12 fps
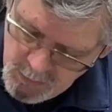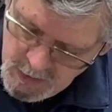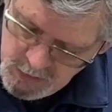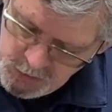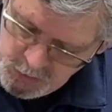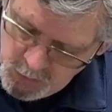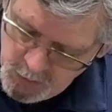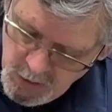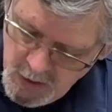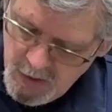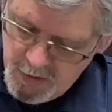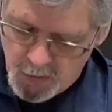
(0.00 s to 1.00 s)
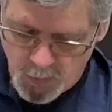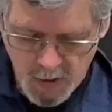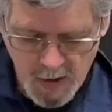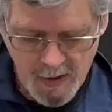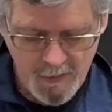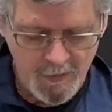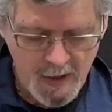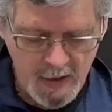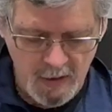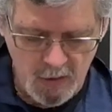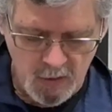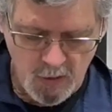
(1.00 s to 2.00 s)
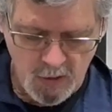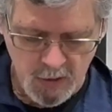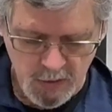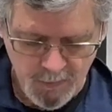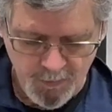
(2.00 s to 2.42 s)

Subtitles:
make sure that we have a good